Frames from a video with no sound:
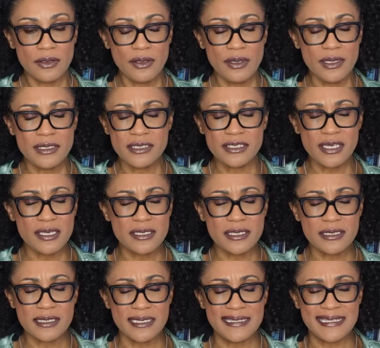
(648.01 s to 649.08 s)
It's
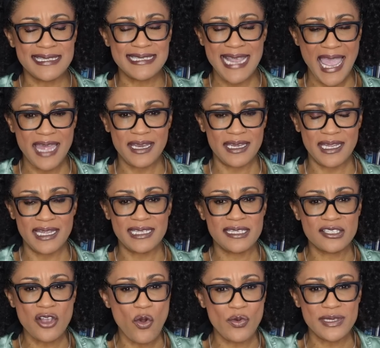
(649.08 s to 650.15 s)
just insanity. It's
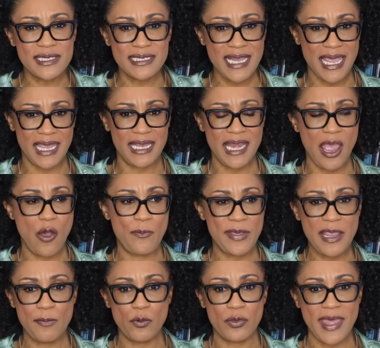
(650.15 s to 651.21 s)
so insane how
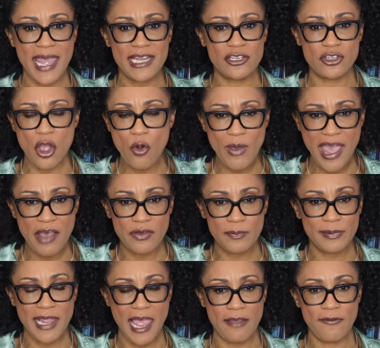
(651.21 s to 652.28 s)
people that don't have a
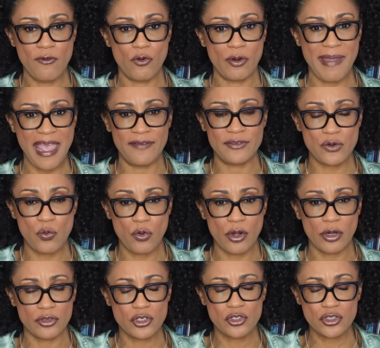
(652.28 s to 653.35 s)
platform have to
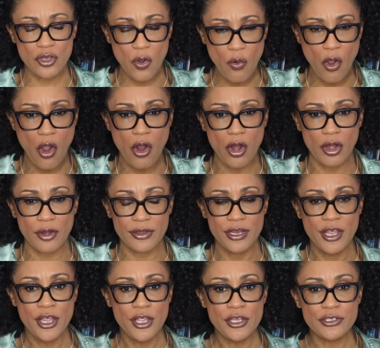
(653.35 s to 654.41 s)
work so hard
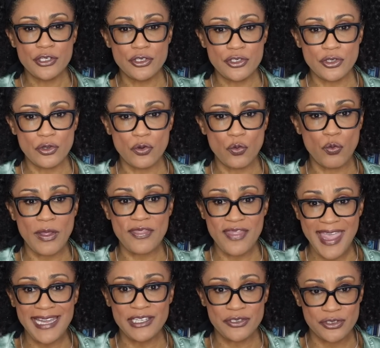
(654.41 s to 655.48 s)
to do what
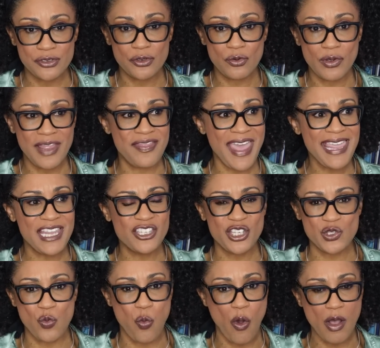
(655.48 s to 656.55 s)
they do. And they can
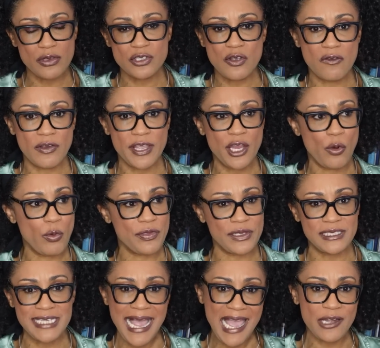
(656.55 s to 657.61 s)
just waltz over here with
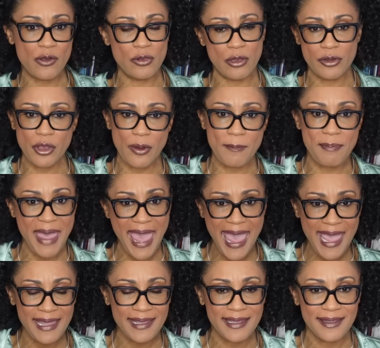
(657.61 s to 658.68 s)
a title on their
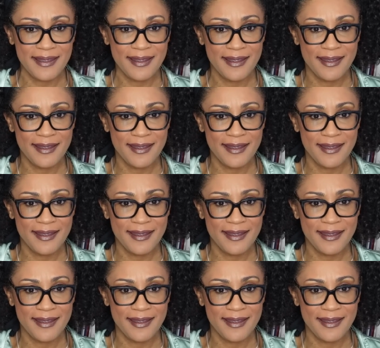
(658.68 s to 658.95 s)
back.